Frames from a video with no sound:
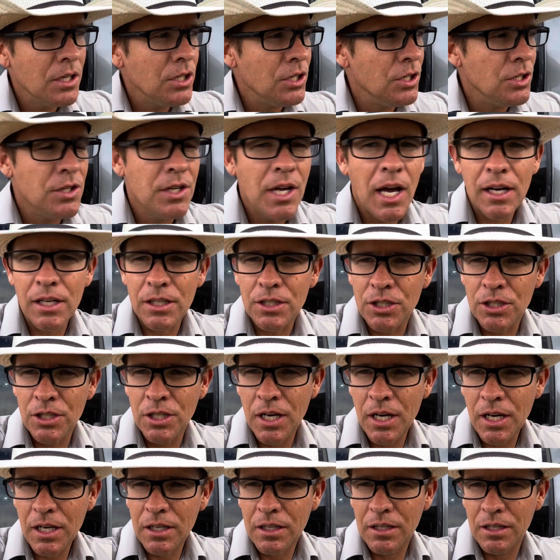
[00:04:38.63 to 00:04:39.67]
You gotta
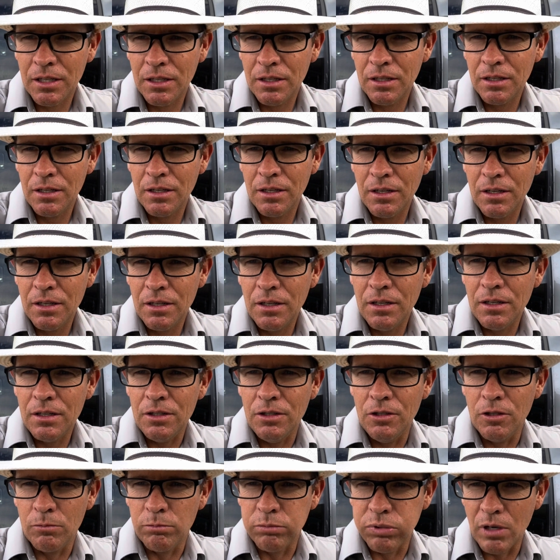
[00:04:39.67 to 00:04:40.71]
check
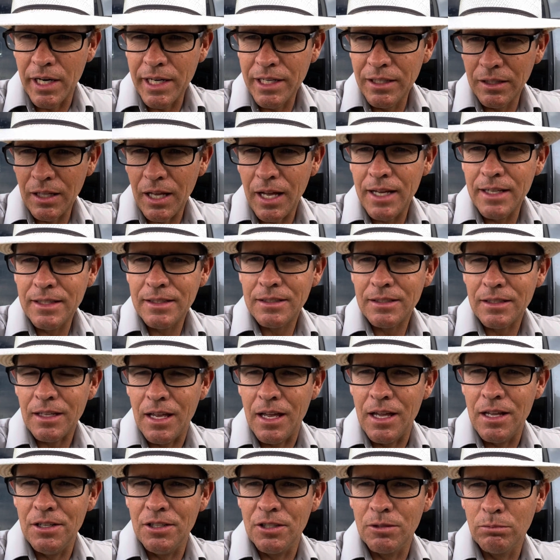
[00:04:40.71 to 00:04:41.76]
your brake lights
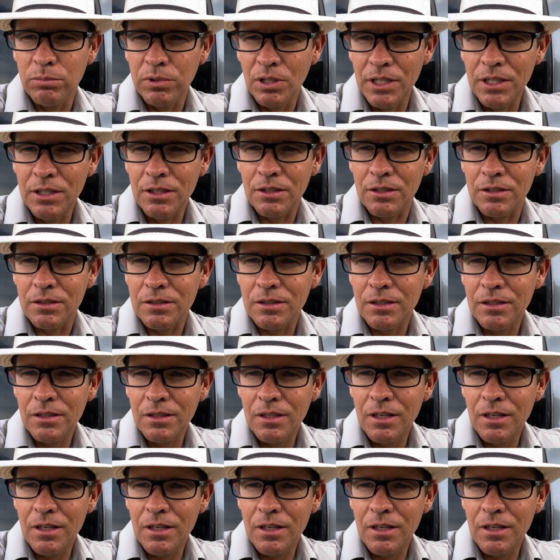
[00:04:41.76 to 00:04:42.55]
and your blinkers.